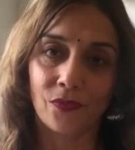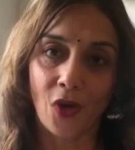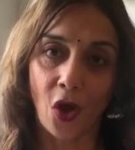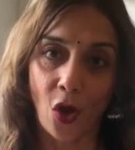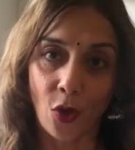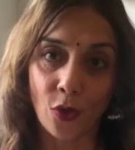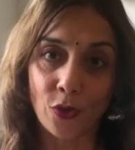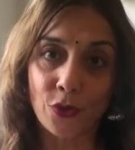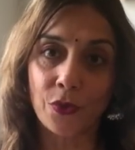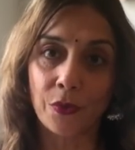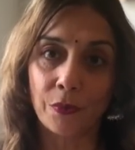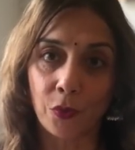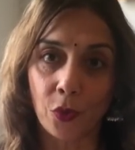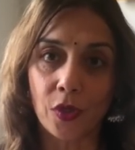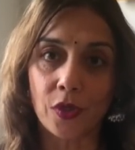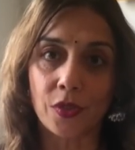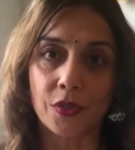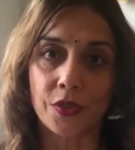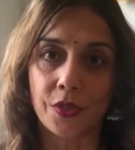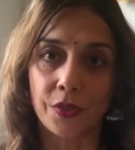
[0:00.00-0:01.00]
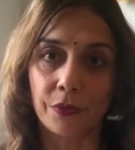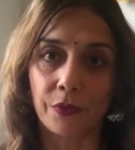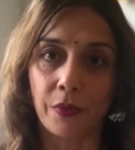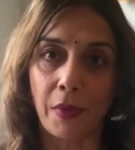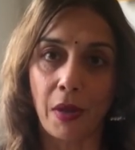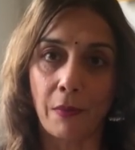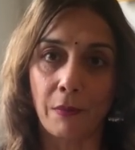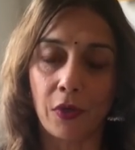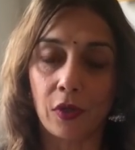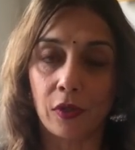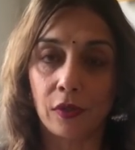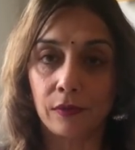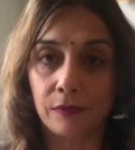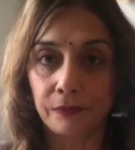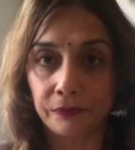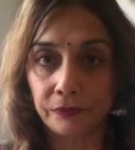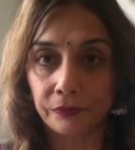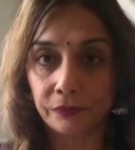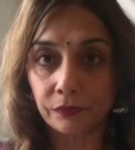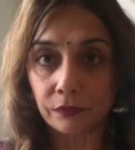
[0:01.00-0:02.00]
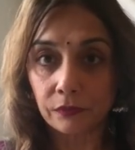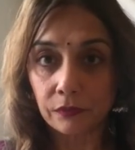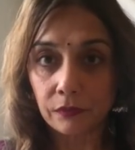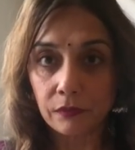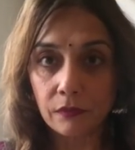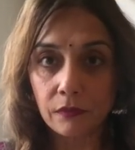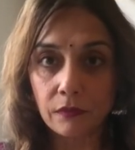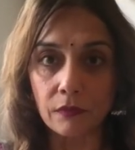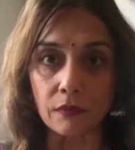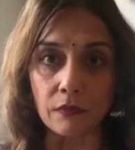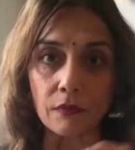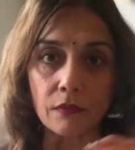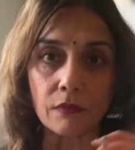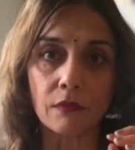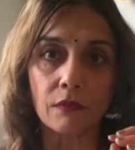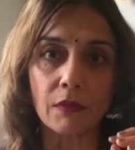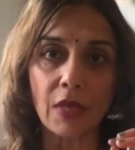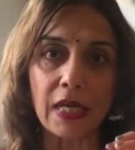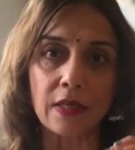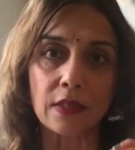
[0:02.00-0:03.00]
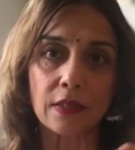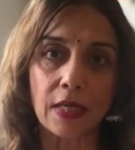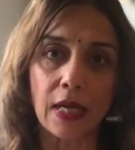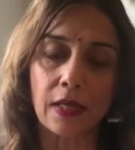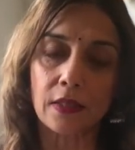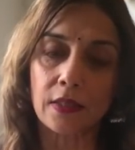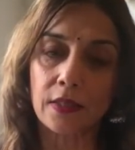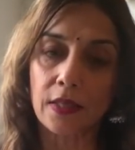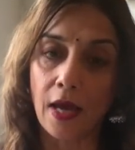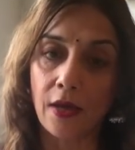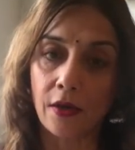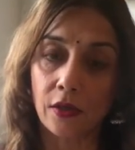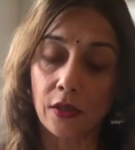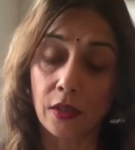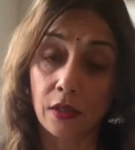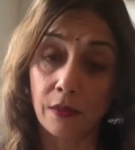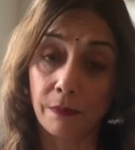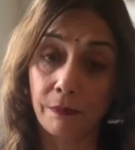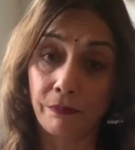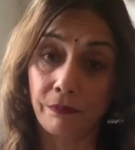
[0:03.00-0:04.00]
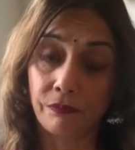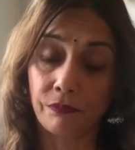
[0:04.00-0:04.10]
Also important to remember is that Saturn